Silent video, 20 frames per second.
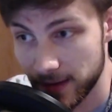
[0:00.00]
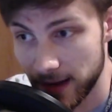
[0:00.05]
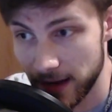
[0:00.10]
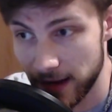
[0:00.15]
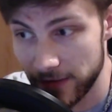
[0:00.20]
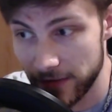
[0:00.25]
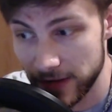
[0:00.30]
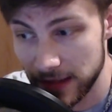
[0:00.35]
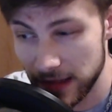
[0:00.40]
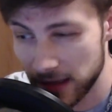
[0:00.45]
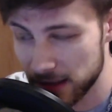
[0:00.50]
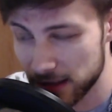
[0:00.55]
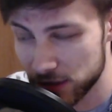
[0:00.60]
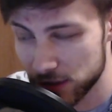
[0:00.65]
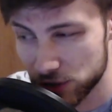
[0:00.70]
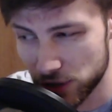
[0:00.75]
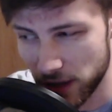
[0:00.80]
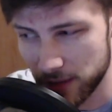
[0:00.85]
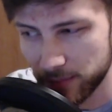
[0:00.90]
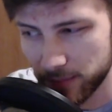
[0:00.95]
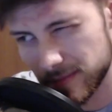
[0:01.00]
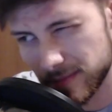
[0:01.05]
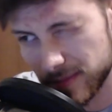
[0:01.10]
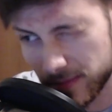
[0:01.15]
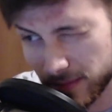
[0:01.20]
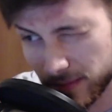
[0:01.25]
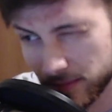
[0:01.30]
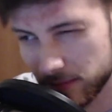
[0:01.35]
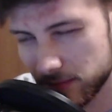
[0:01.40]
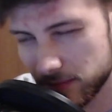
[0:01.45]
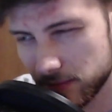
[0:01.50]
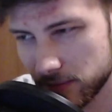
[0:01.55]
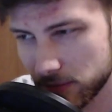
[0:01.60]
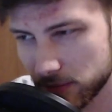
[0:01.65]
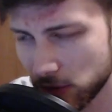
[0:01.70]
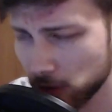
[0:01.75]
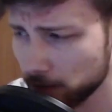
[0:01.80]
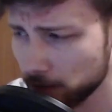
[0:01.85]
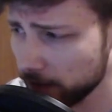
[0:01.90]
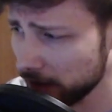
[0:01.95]
I felt like a sharp,
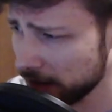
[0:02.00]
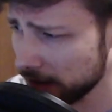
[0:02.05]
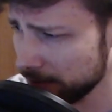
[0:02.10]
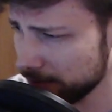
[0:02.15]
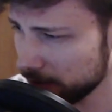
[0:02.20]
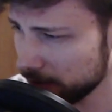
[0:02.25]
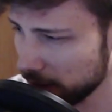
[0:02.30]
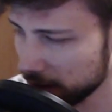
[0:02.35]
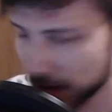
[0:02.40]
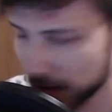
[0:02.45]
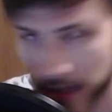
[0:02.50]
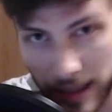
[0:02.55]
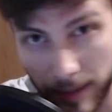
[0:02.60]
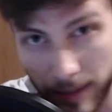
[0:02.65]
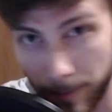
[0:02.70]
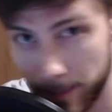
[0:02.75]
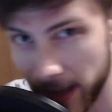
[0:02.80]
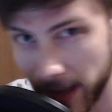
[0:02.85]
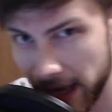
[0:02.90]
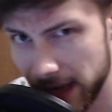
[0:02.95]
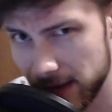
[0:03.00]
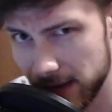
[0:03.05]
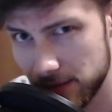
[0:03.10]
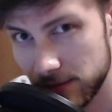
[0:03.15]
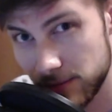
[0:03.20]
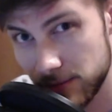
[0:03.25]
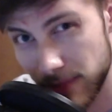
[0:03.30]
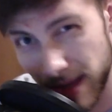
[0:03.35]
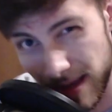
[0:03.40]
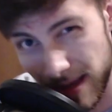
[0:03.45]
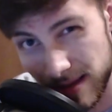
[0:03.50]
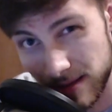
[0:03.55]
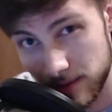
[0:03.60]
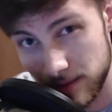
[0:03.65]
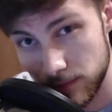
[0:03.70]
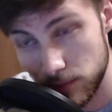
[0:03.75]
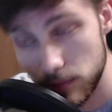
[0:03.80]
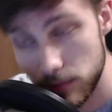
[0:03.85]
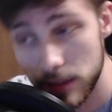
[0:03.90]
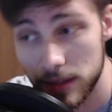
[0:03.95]
not like a pain,
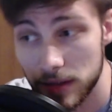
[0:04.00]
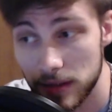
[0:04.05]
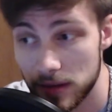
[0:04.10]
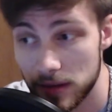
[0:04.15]
but